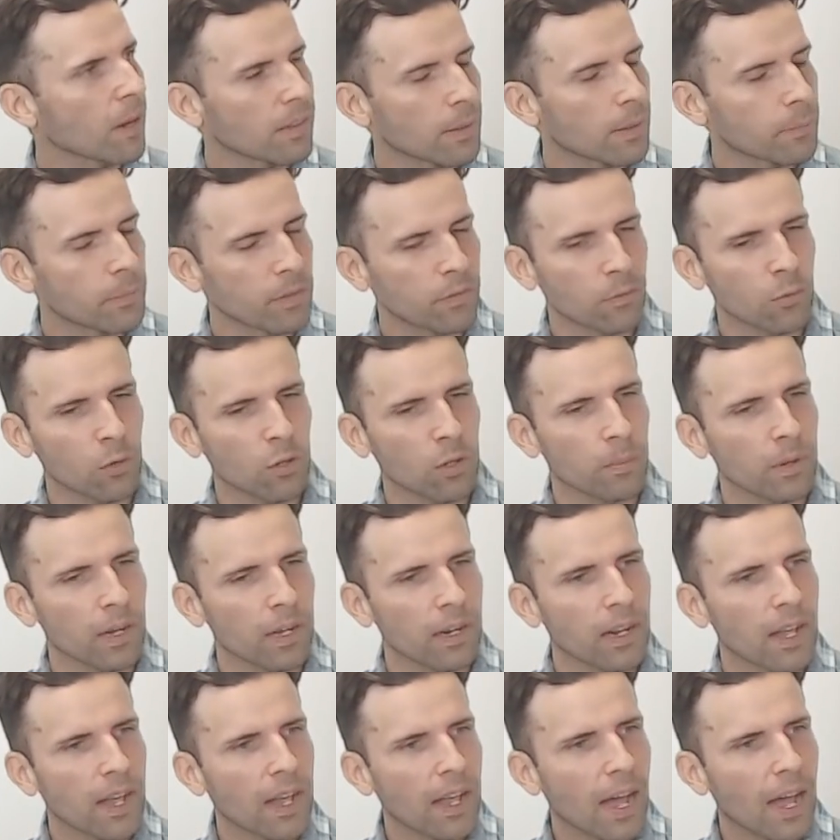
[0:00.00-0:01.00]
that before, but
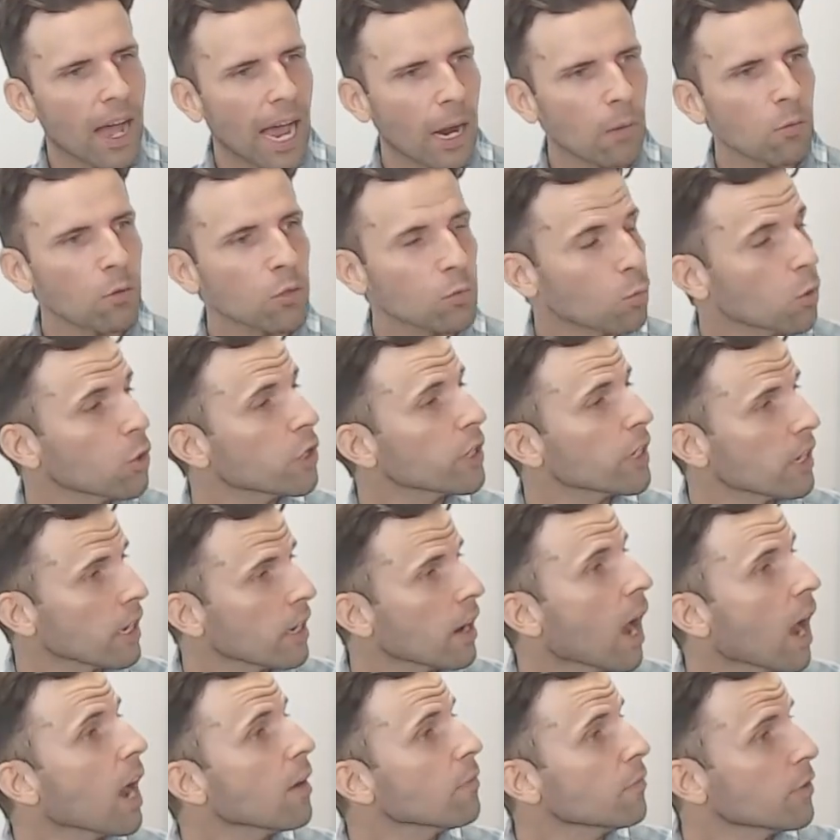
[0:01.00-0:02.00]
I was working an
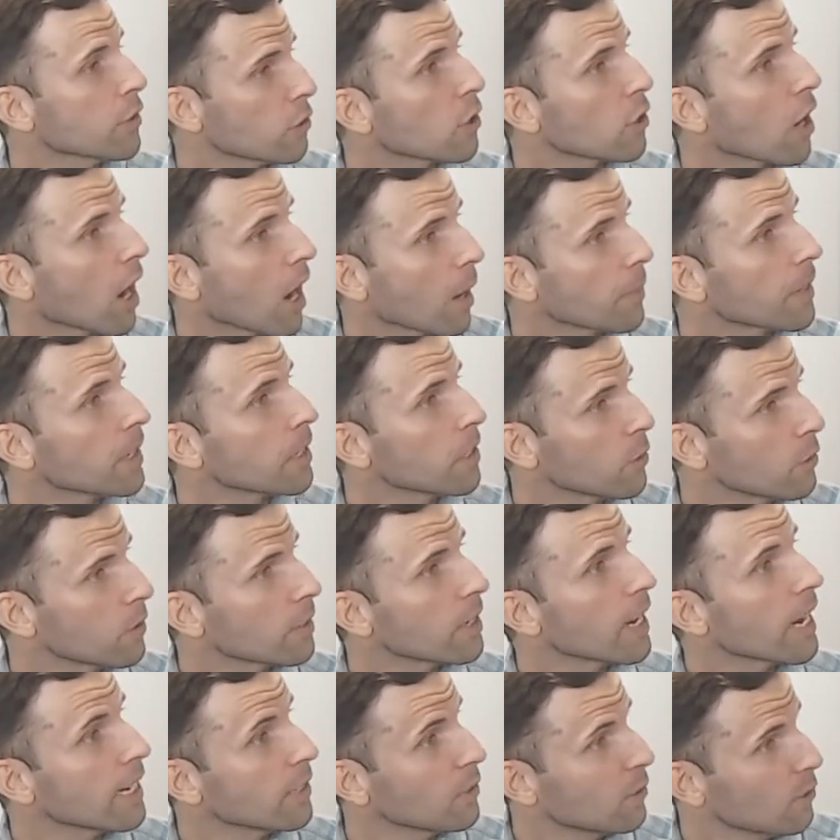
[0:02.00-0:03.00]
office job in the
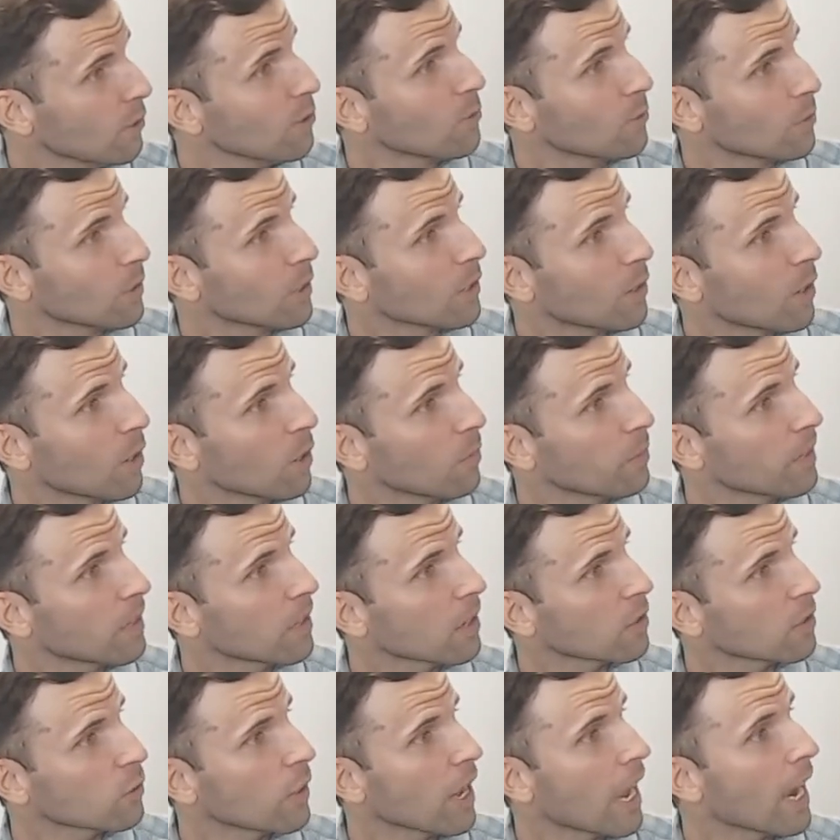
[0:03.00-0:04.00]
UK too,
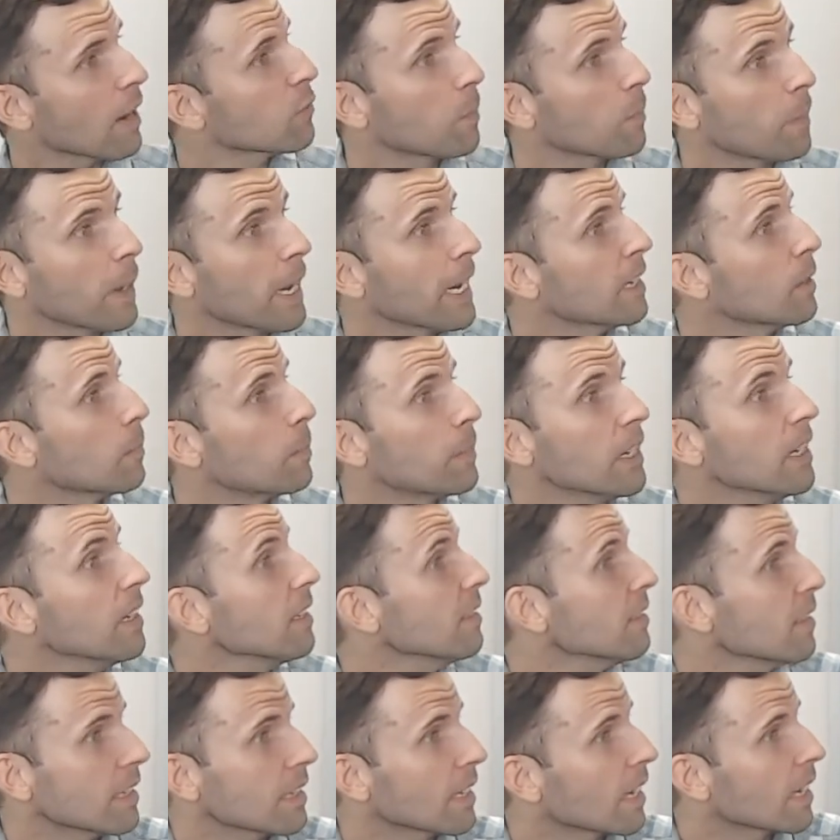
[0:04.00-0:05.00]
because you have to pay the
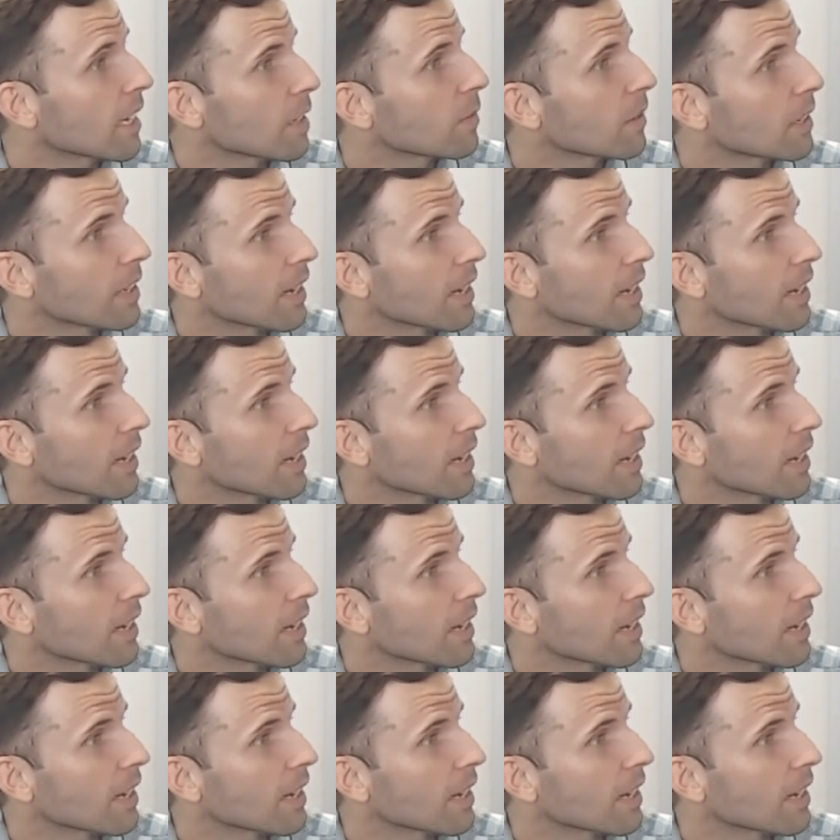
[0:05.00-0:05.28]
bills at the end of the day.